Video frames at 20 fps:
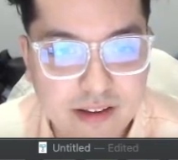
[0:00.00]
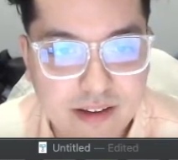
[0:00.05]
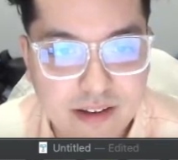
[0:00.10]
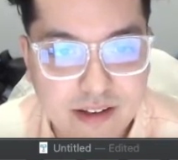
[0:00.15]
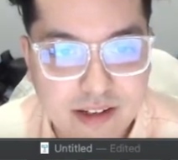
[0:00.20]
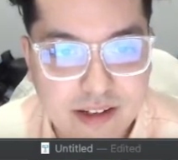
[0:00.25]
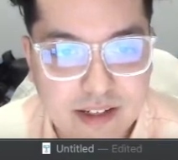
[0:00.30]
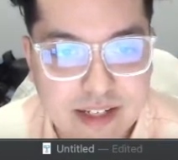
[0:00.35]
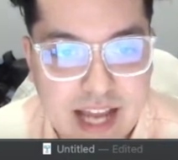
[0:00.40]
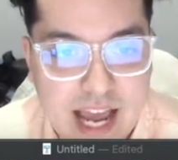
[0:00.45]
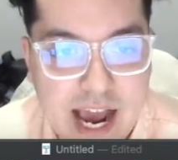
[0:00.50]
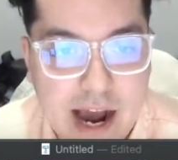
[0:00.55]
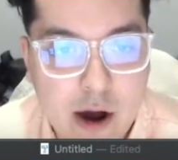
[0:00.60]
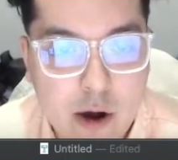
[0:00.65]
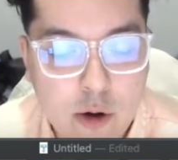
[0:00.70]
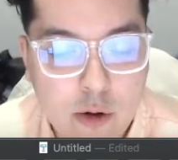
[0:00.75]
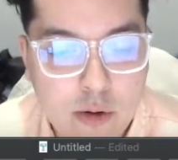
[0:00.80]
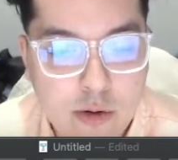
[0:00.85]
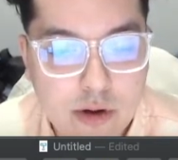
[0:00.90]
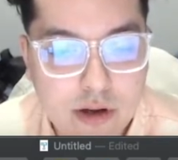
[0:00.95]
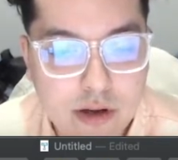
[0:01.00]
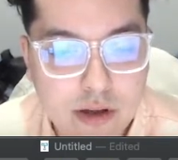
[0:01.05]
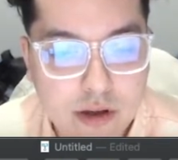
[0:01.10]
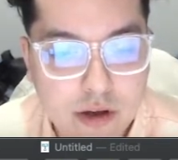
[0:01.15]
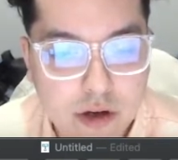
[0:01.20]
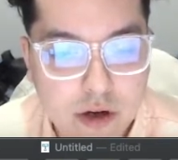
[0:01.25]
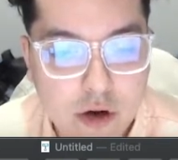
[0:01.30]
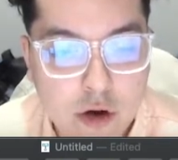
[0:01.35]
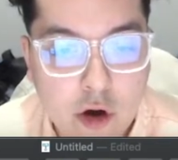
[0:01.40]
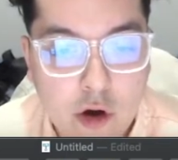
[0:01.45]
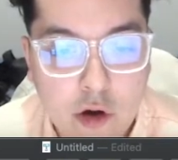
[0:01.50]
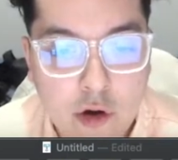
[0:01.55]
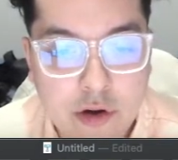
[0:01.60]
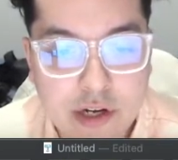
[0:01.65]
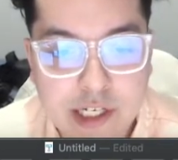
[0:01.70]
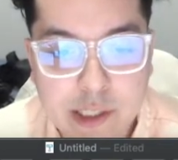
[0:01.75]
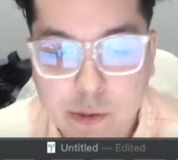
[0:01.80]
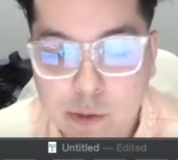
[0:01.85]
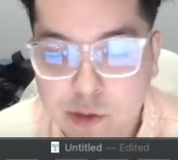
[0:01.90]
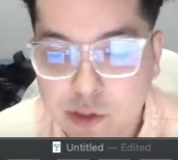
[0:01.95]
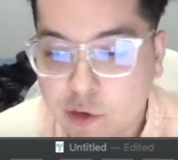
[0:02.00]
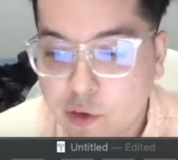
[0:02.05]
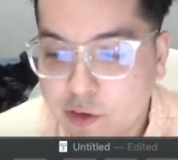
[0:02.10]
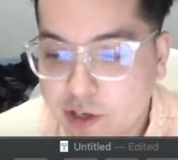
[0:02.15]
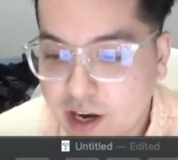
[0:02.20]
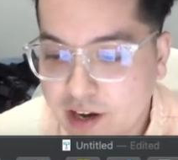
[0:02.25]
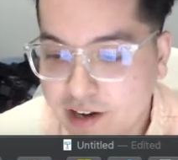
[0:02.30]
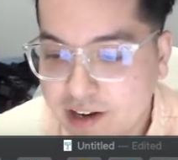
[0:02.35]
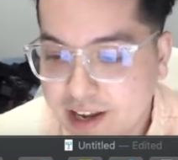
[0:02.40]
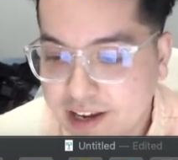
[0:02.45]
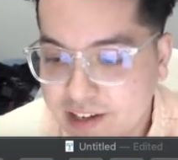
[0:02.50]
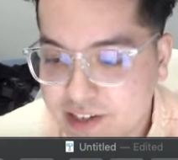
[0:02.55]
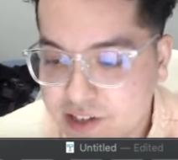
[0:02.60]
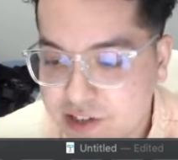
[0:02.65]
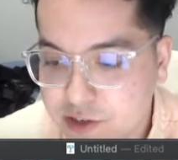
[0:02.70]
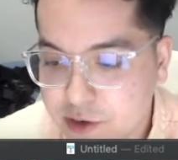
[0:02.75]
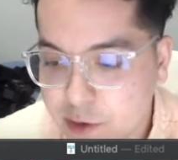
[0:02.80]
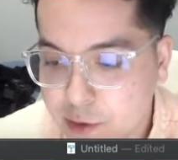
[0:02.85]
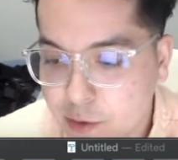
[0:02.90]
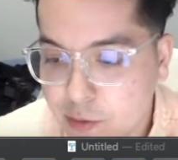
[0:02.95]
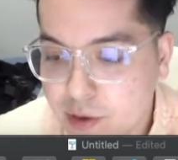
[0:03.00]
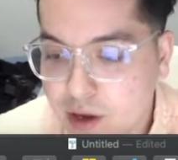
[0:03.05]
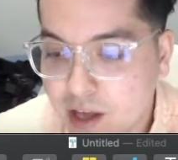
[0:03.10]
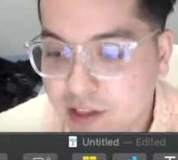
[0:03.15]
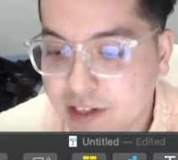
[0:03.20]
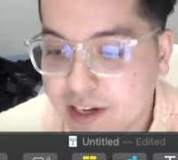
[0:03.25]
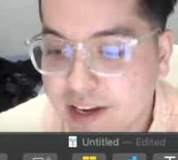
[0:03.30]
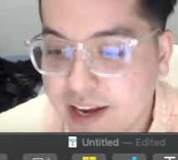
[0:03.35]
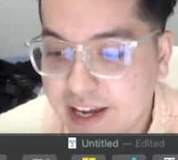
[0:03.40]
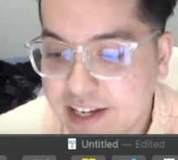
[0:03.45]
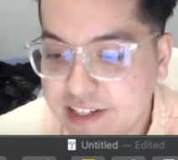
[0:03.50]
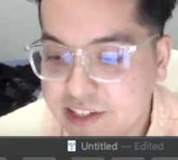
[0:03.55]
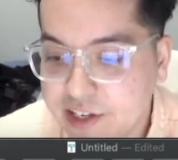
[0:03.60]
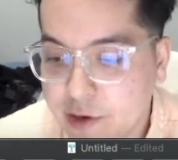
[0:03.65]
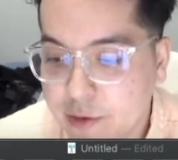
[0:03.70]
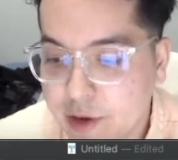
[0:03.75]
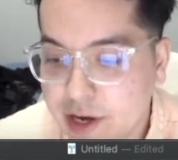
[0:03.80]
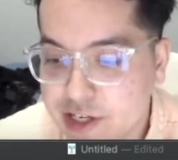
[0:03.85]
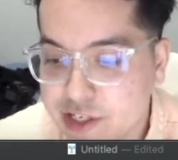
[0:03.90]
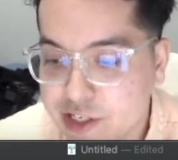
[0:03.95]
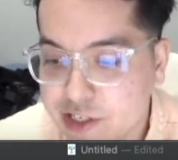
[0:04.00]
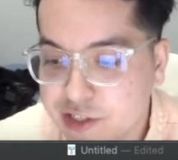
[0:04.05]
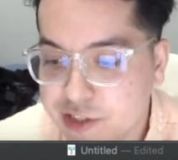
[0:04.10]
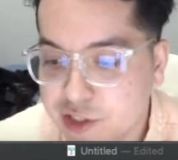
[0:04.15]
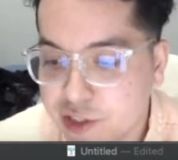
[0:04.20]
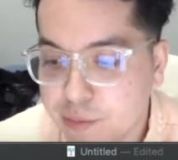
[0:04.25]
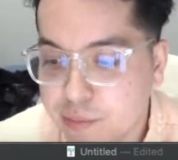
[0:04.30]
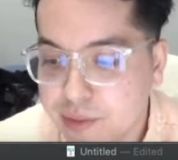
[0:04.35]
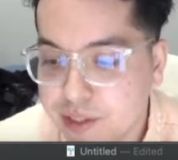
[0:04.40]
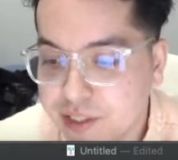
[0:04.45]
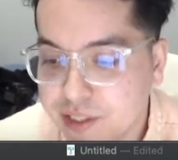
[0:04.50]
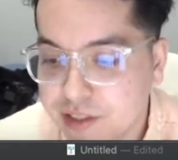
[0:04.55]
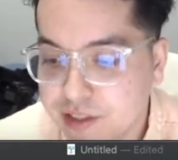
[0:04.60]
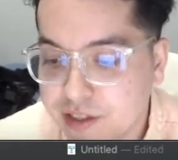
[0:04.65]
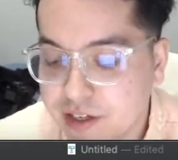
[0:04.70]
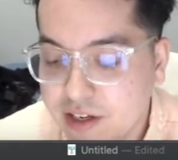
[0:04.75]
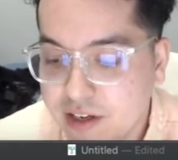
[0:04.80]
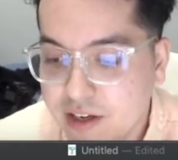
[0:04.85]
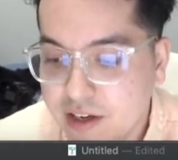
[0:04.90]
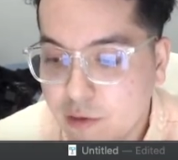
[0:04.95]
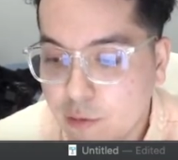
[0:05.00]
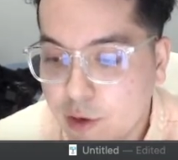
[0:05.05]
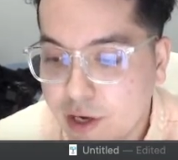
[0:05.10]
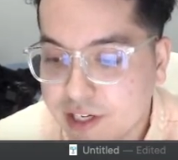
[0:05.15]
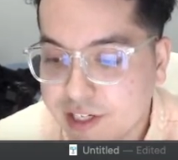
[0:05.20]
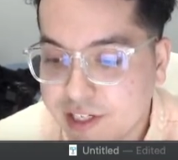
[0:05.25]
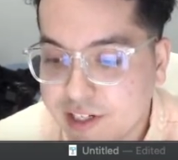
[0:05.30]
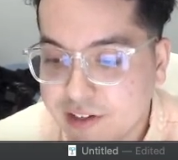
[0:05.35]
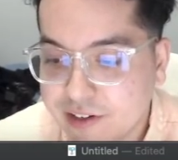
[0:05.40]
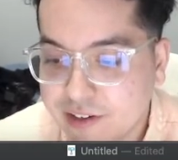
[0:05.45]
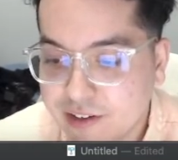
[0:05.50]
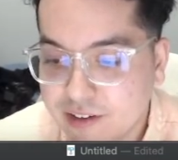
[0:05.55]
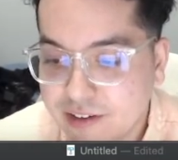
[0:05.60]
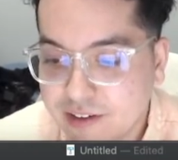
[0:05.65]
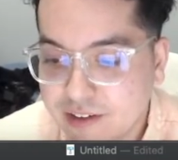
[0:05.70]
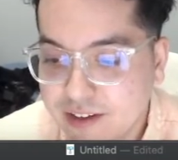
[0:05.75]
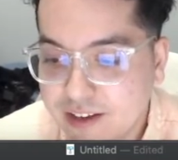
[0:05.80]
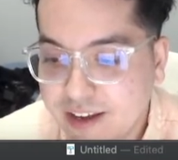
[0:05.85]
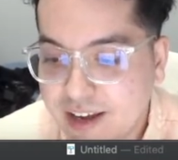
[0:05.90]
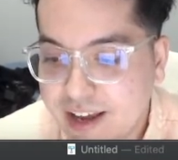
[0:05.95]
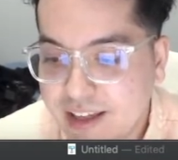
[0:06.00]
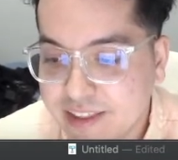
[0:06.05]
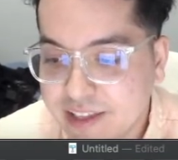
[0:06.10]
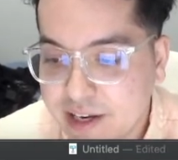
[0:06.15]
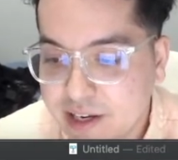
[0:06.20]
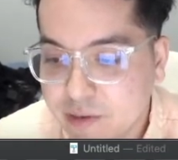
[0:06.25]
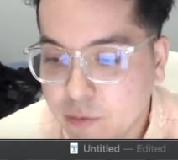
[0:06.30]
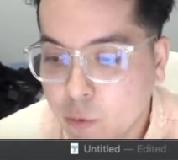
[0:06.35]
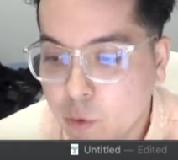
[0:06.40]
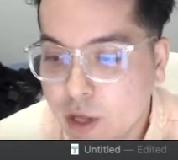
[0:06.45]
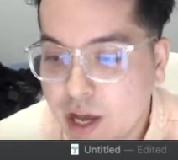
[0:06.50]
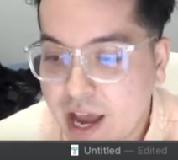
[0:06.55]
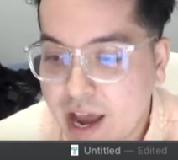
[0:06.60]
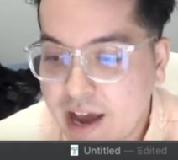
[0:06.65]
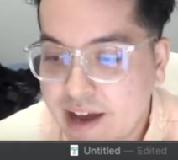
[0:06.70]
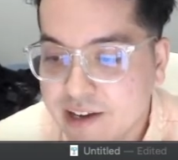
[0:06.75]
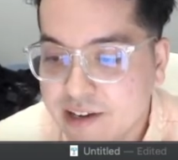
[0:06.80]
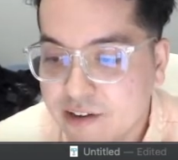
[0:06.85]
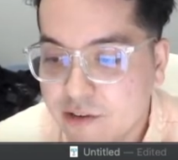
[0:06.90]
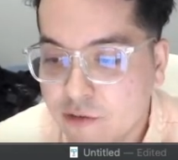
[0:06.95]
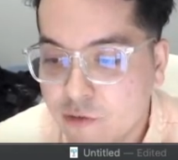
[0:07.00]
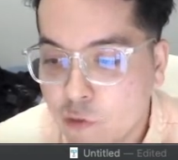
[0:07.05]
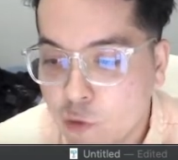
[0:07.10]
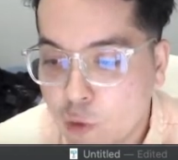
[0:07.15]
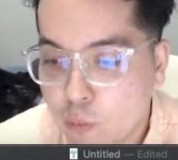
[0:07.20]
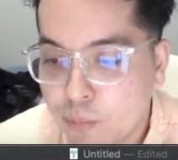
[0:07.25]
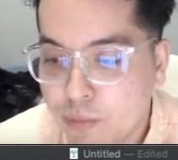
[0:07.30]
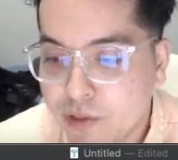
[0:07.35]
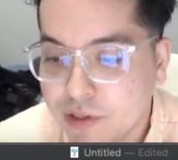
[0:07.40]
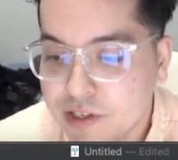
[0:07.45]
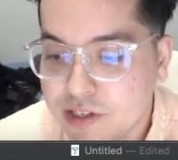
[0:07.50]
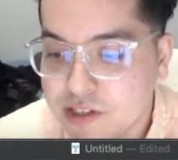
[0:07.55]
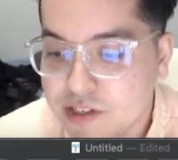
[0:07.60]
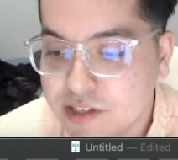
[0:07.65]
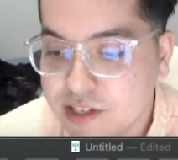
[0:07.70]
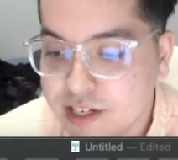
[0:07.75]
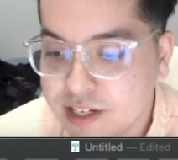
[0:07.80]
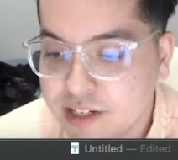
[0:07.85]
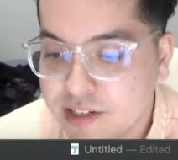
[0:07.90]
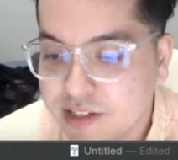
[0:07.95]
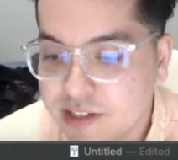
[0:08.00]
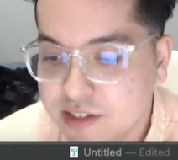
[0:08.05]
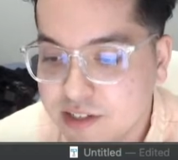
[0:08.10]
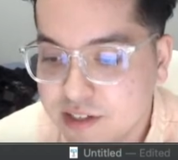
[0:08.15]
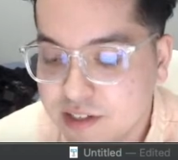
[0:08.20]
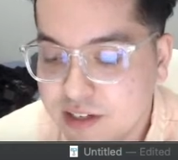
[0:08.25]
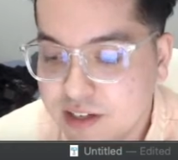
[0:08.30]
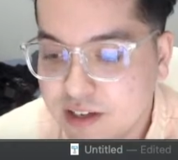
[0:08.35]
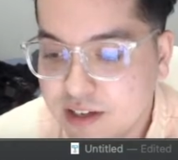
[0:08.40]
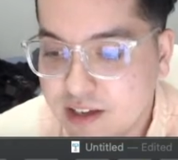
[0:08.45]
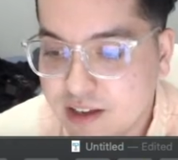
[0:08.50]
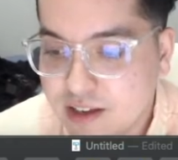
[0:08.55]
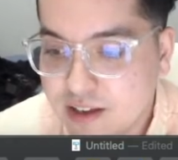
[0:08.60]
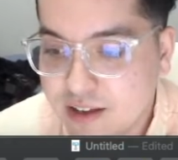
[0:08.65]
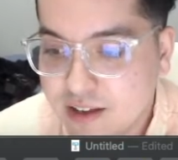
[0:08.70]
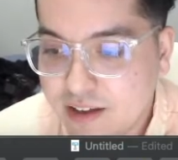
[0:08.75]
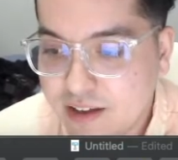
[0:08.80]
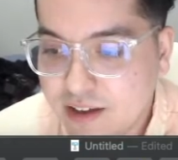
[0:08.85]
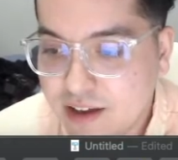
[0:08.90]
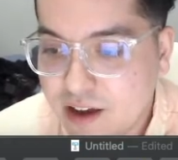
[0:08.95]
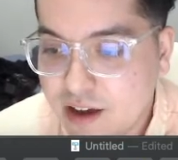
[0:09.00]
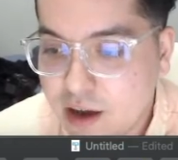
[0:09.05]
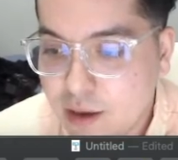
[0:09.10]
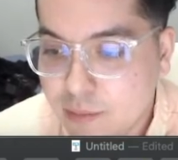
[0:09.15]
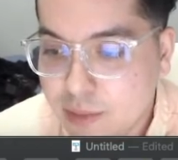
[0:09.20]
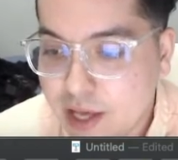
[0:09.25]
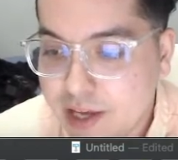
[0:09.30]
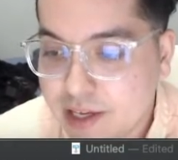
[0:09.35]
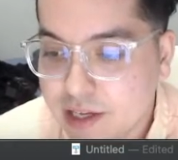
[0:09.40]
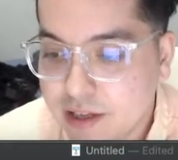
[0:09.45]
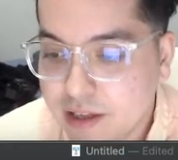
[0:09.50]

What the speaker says: now cur equals cur.next. So on the next iteration, it's going to be right here. And then we'll add 4 plus 6. That